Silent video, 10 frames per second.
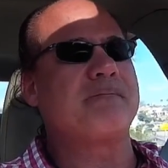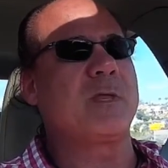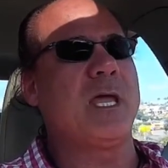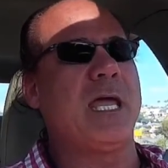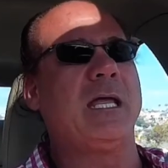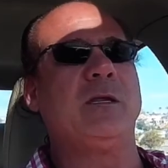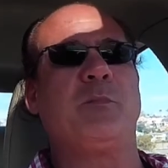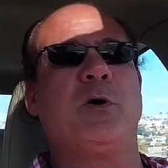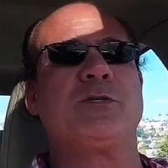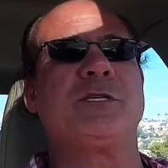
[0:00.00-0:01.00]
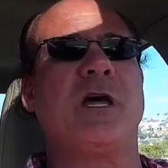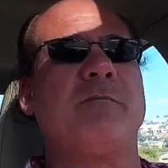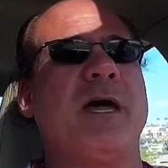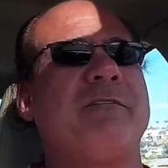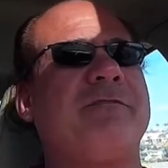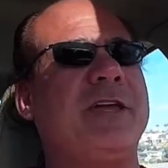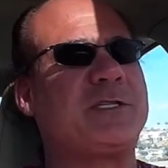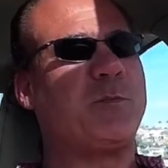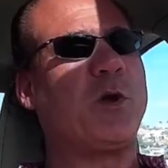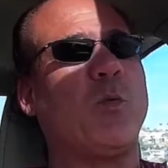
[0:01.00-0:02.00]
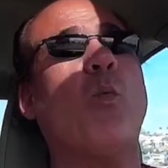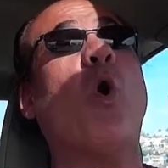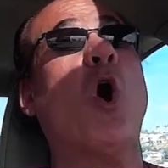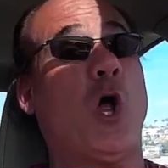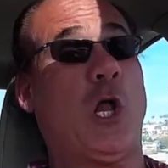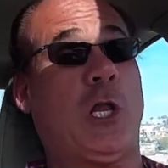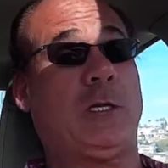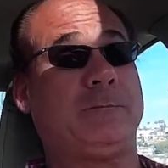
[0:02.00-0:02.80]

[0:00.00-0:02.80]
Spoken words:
and it posts on my Facebook wall.